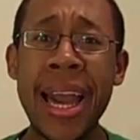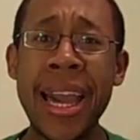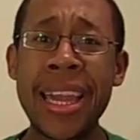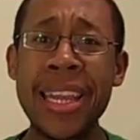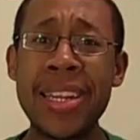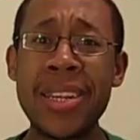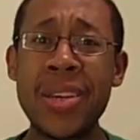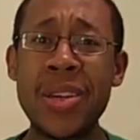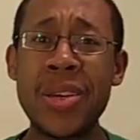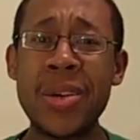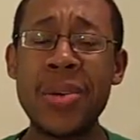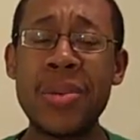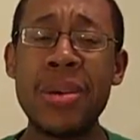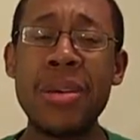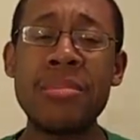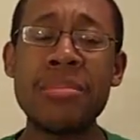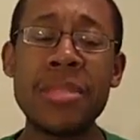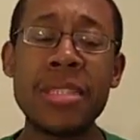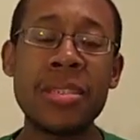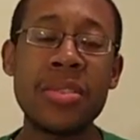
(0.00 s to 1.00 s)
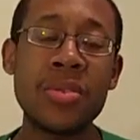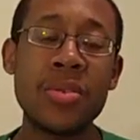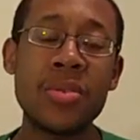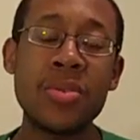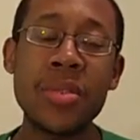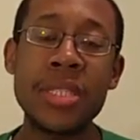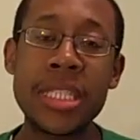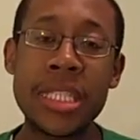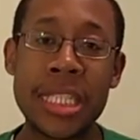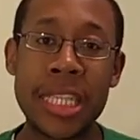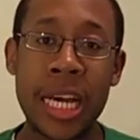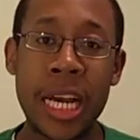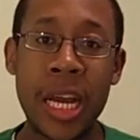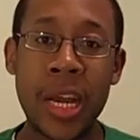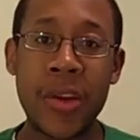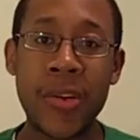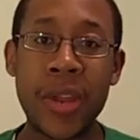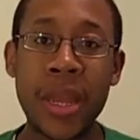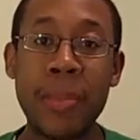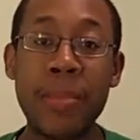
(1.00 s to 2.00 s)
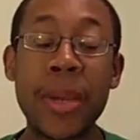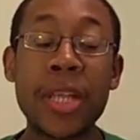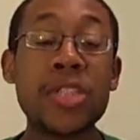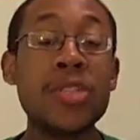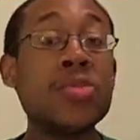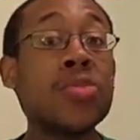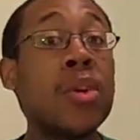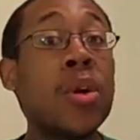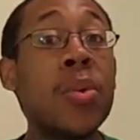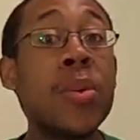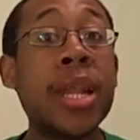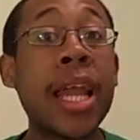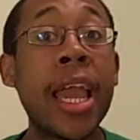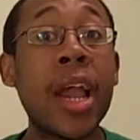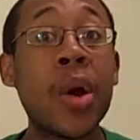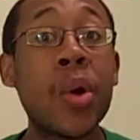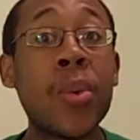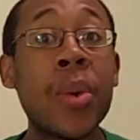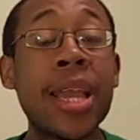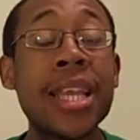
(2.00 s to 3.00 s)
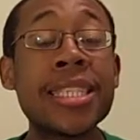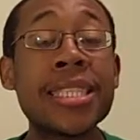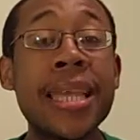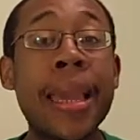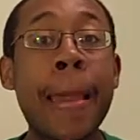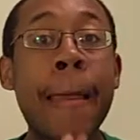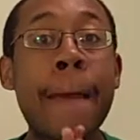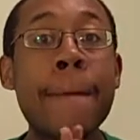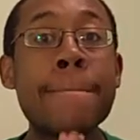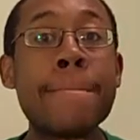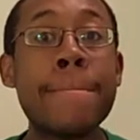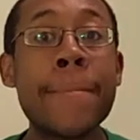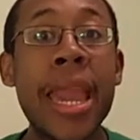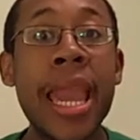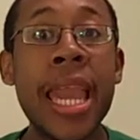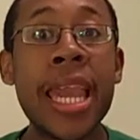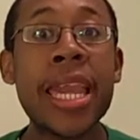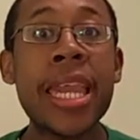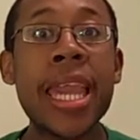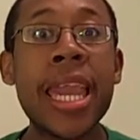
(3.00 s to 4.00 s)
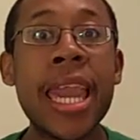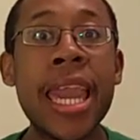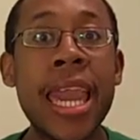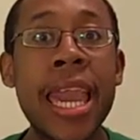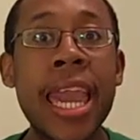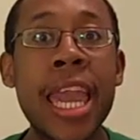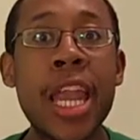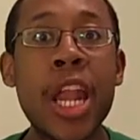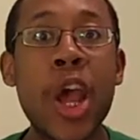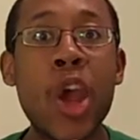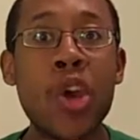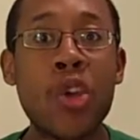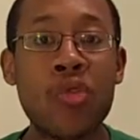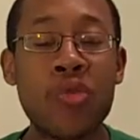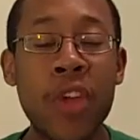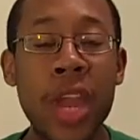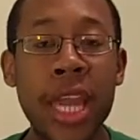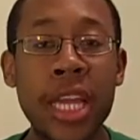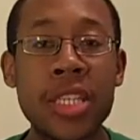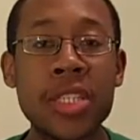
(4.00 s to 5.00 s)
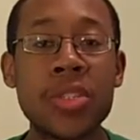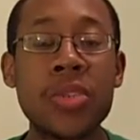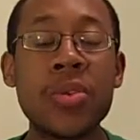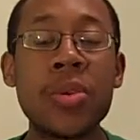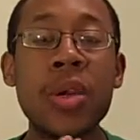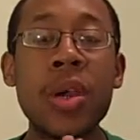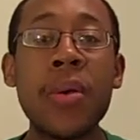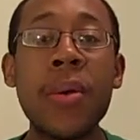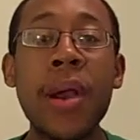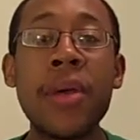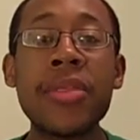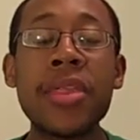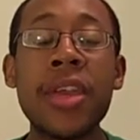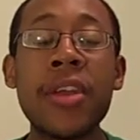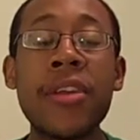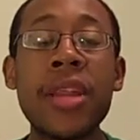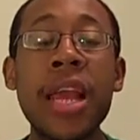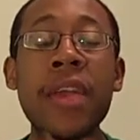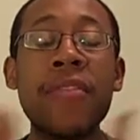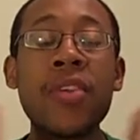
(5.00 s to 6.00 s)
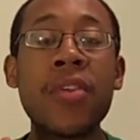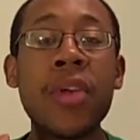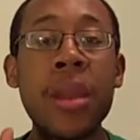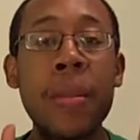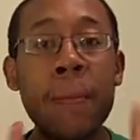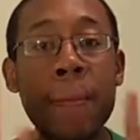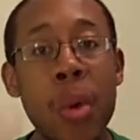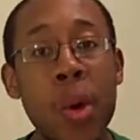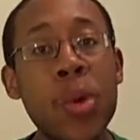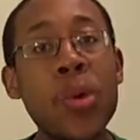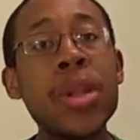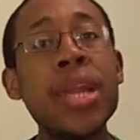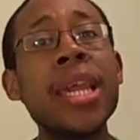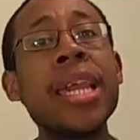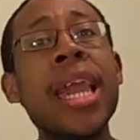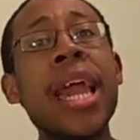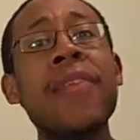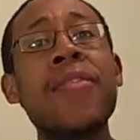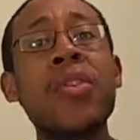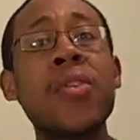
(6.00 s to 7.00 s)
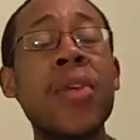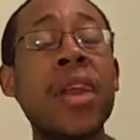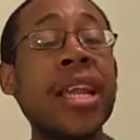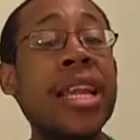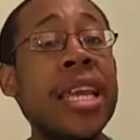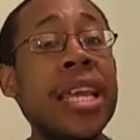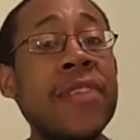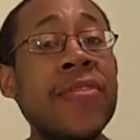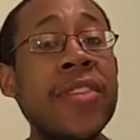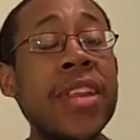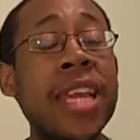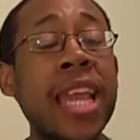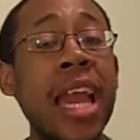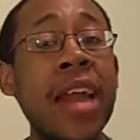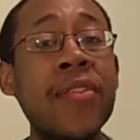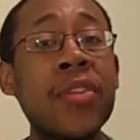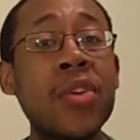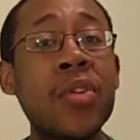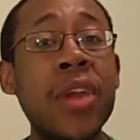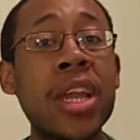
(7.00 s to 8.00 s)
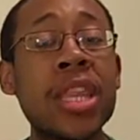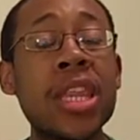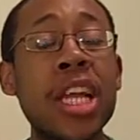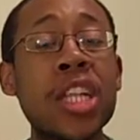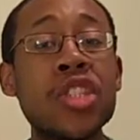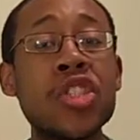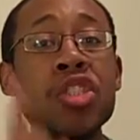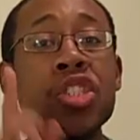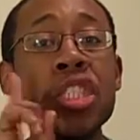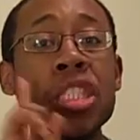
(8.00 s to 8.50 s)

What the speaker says: I know, I'm so sorry, but you know what I always say, make it great. So go out there and have a great morning, have a great evening, have a great lunch.